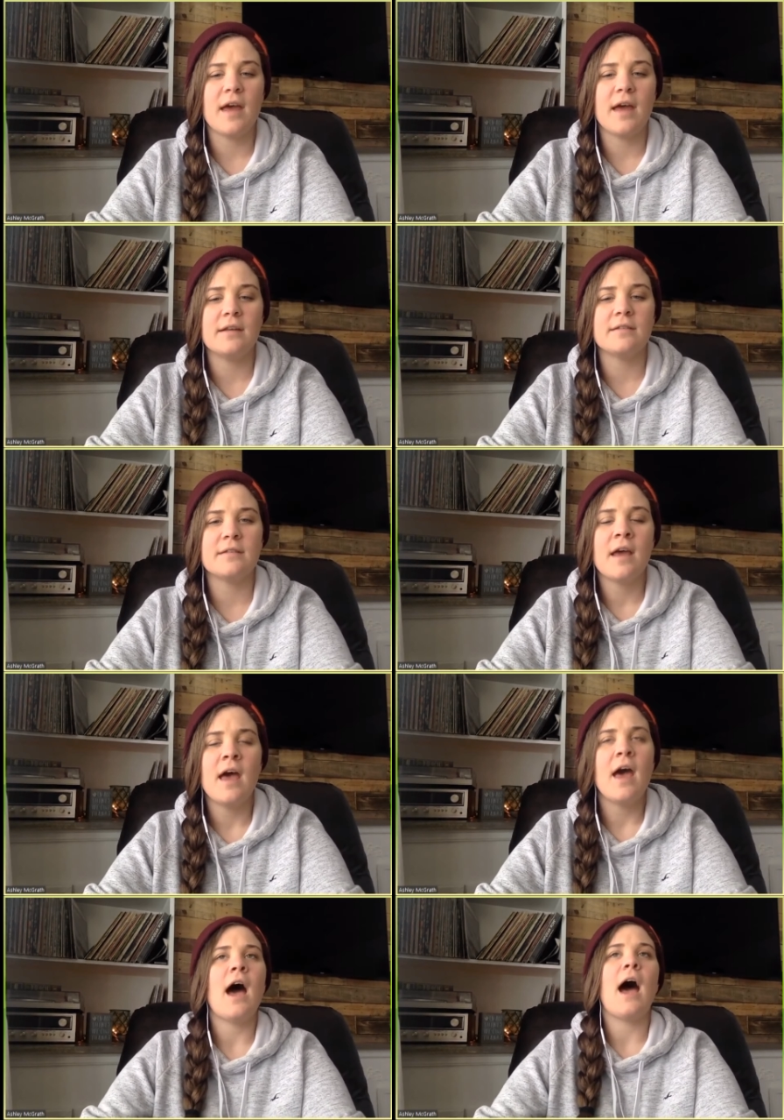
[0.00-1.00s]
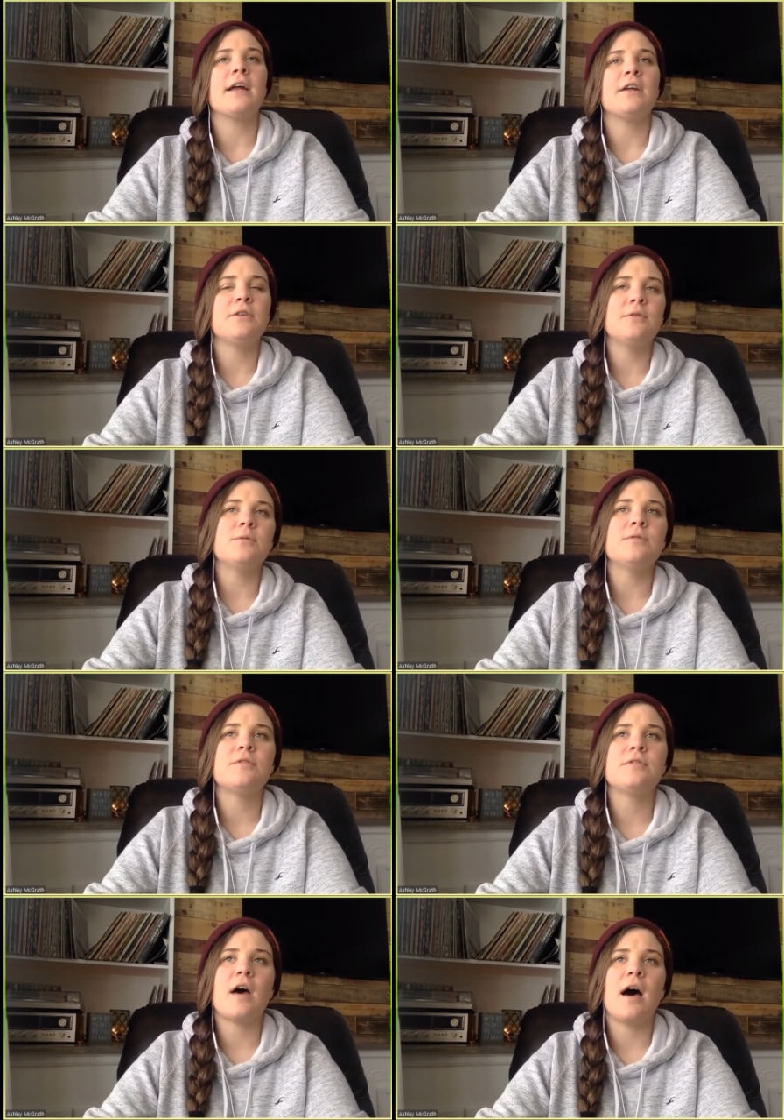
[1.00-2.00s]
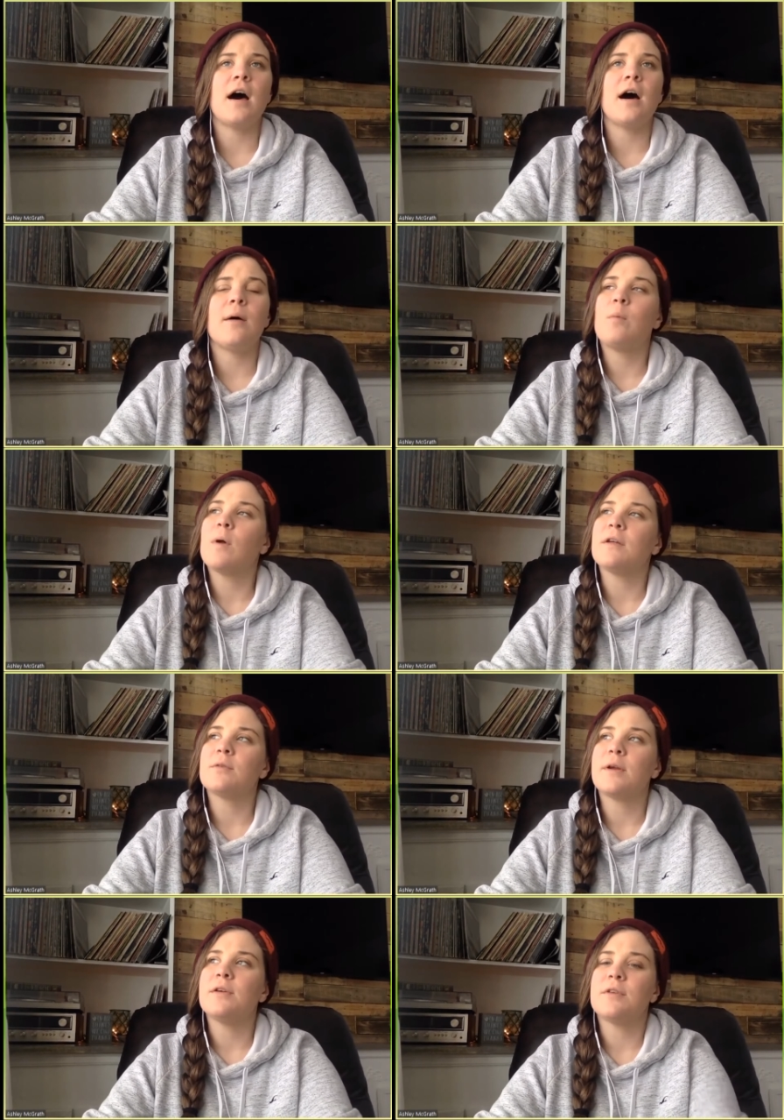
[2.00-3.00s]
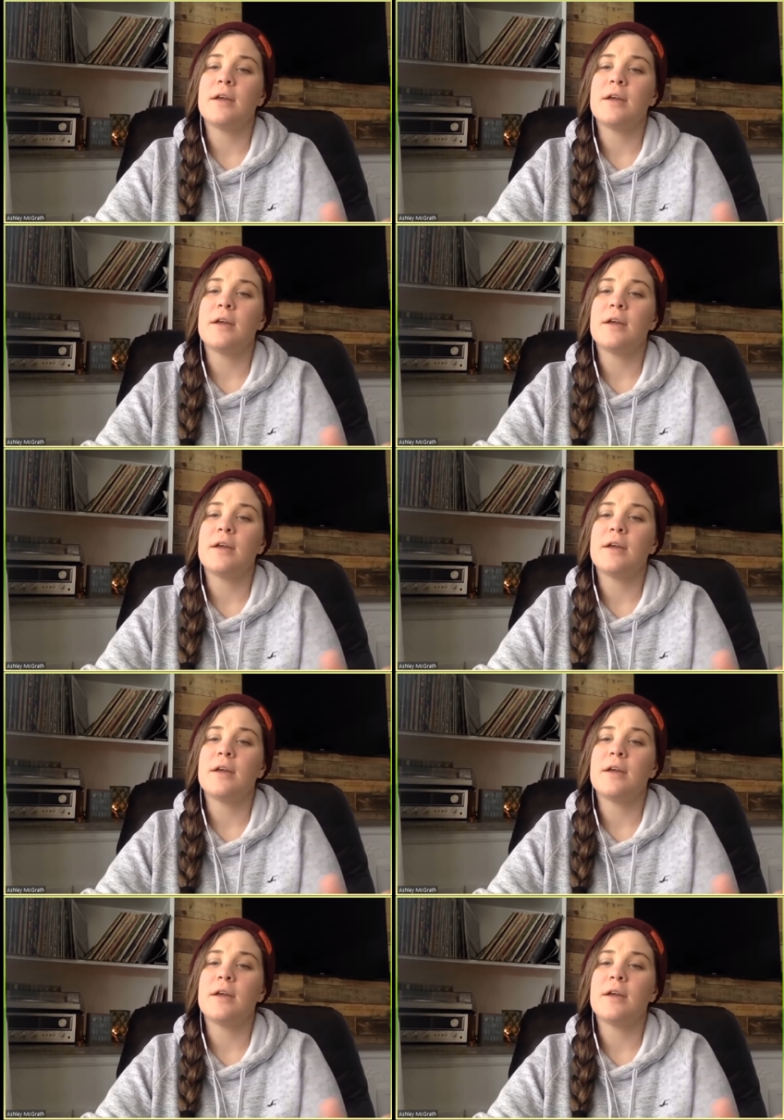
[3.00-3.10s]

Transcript: And I use, what else do I use?